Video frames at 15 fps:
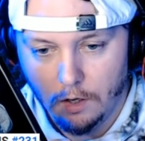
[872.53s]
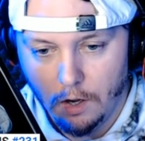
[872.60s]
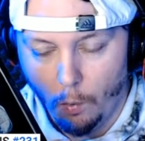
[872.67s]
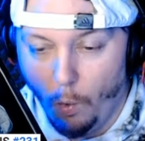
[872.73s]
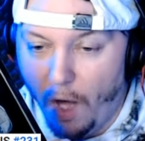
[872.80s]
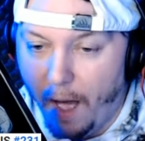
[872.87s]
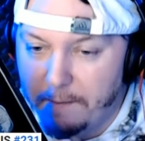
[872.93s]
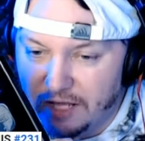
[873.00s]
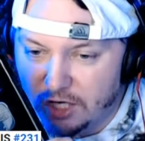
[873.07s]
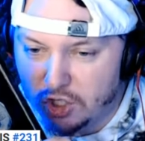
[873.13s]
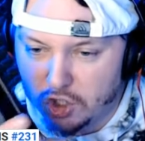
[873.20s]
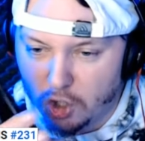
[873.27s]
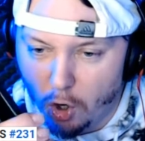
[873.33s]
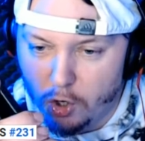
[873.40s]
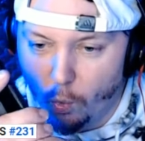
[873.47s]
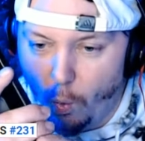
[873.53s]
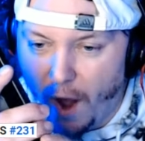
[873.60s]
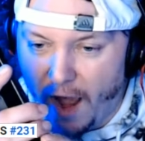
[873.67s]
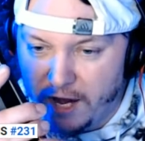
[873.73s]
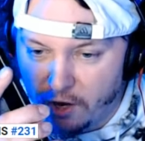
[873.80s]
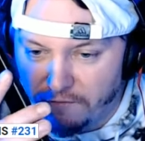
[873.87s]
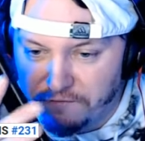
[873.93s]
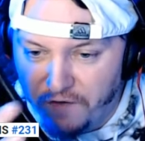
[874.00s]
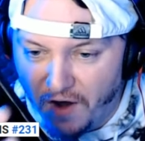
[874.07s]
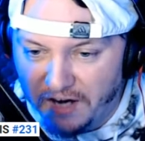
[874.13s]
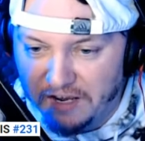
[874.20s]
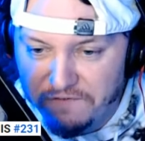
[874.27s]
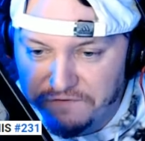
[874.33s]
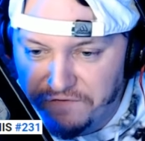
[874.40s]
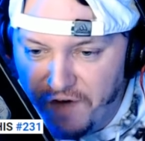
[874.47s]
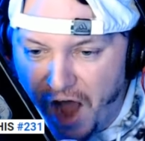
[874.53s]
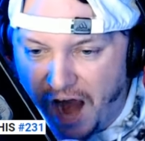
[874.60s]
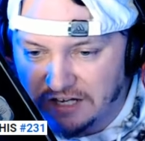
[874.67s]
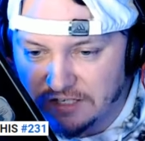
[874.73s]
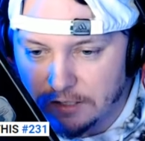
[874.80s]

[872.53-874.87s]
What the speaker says: Well, I'm going to show you why you're fucking fucked.